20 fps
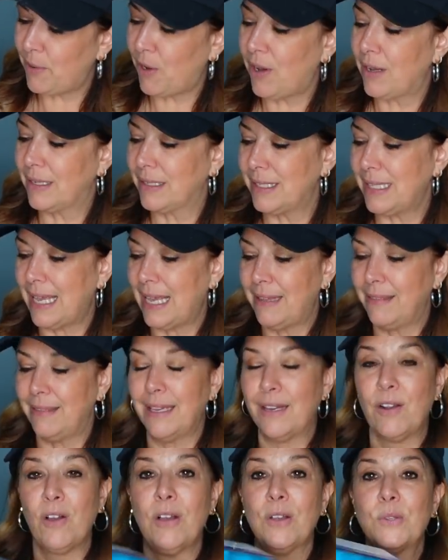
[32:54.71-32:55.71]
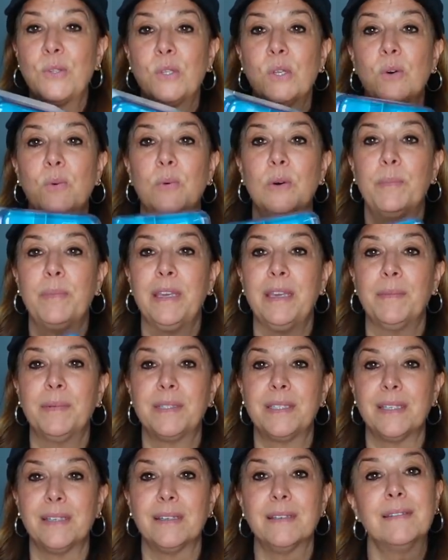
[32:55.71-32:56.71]
box, and then also we'll be able
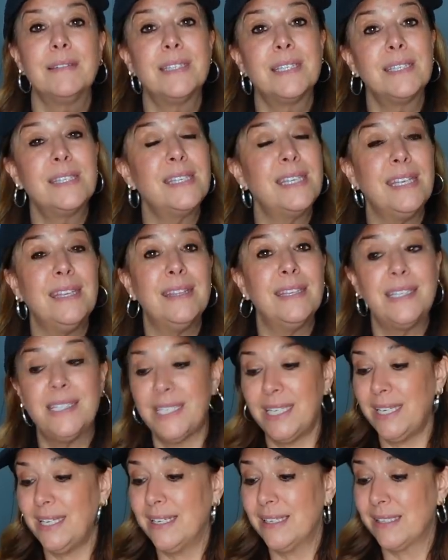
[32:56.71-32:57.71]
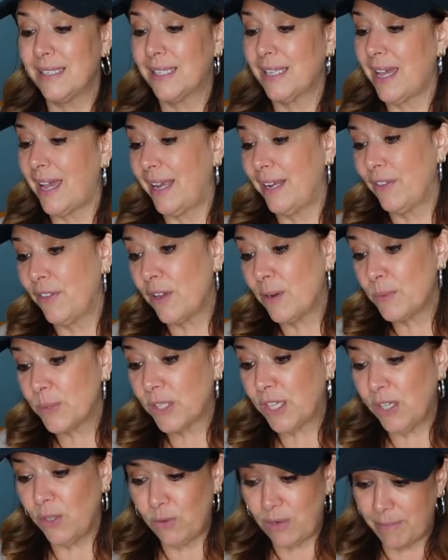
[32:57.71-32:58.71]
to, to see the tea inside. I thought it
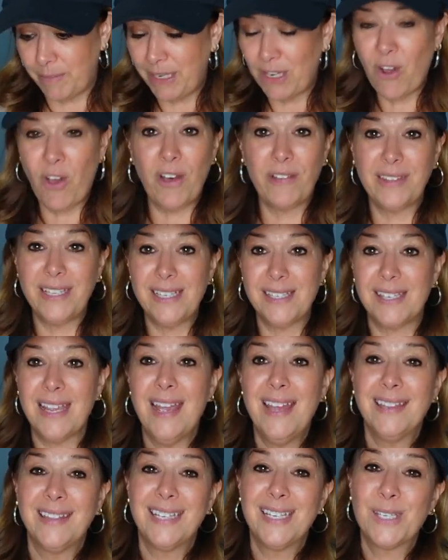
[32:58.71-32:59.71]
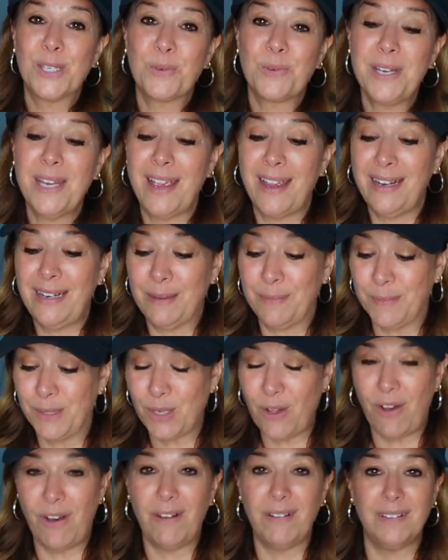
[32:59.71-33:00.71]
was cute. I mean, all these, these three items,
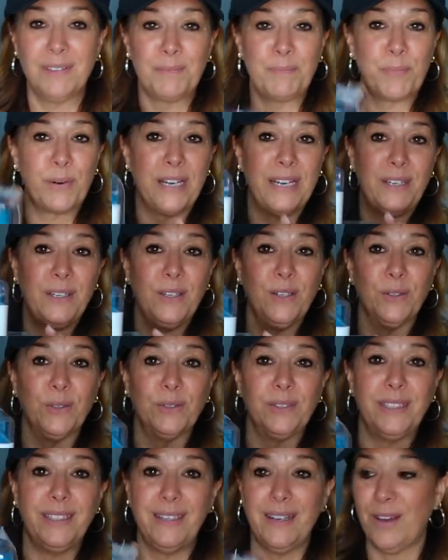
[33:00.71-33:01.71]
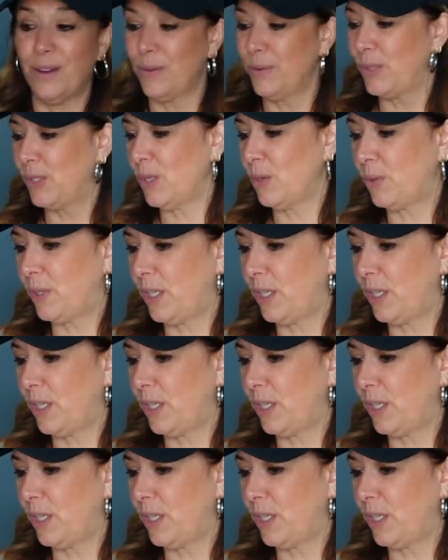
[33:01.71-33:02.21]
all brand new, you know, so